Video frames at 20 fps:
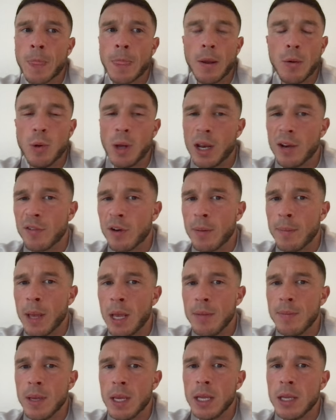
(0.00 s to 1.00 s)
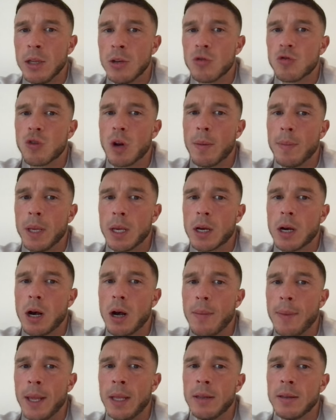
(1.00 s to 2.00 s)
whatever it may be, drop me a
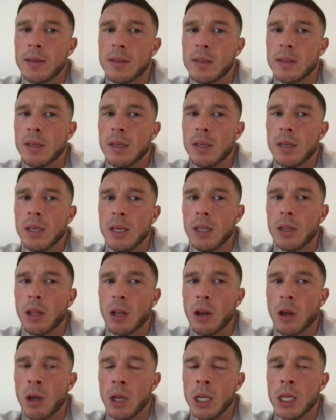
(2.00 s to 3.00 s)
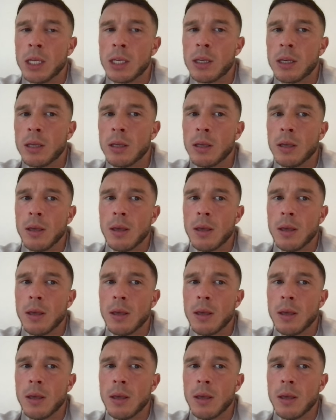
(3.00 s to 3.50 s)
comment, hit the like,